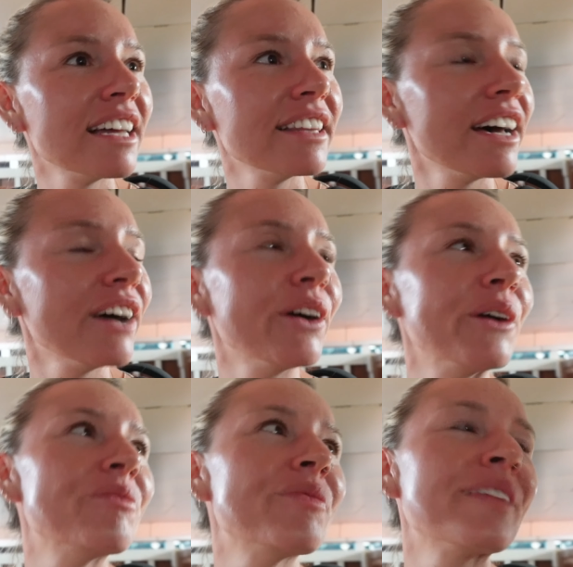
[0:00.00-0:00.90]
The
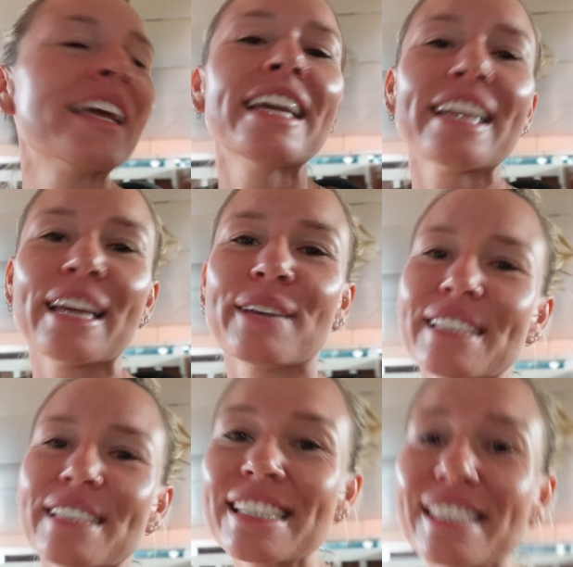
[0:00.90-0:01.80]
oh, okay. We
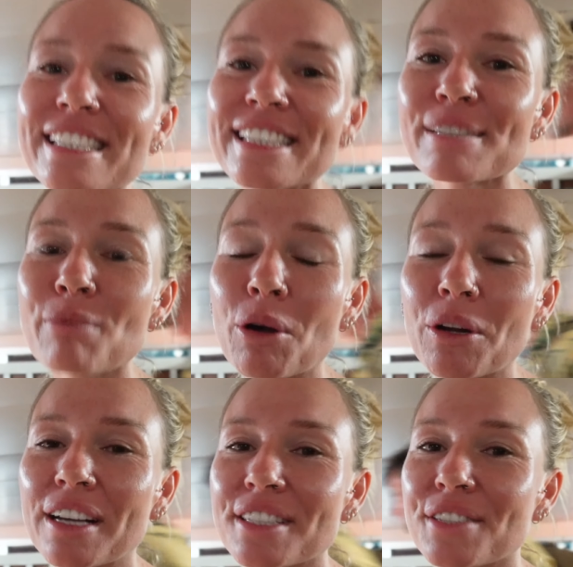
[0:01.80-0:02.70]
listened to this
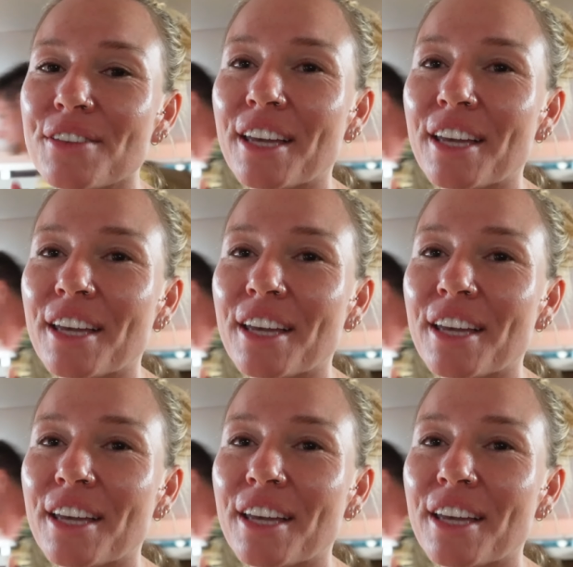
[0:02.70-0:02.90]
podcast of